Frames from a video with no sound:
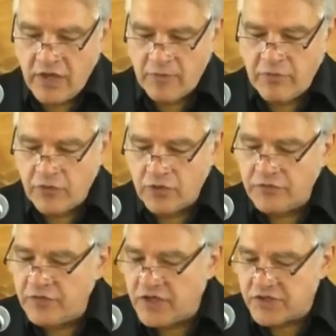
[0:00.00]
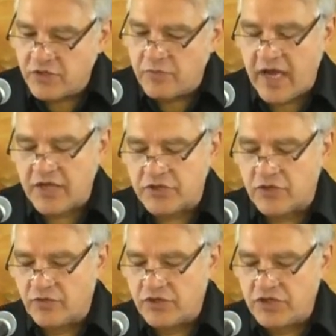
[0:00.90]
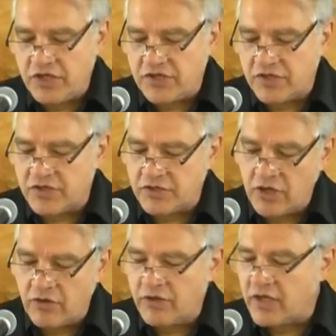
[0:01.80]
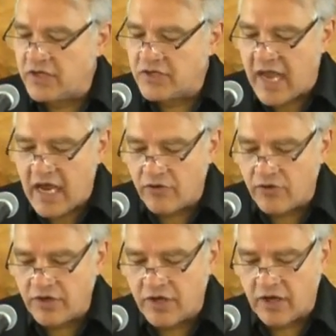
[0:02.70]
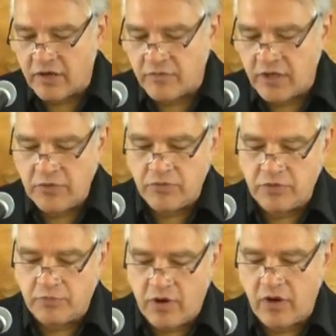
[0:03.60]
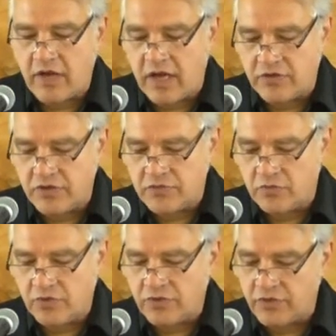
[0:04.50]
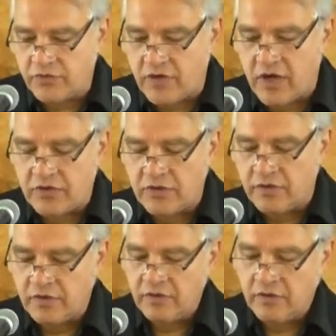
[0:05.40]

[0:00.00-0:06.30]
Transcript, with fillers: Now, before the feast of the Passover, Jesus, knowing that his hour had come that he would depart out of this world to the Father,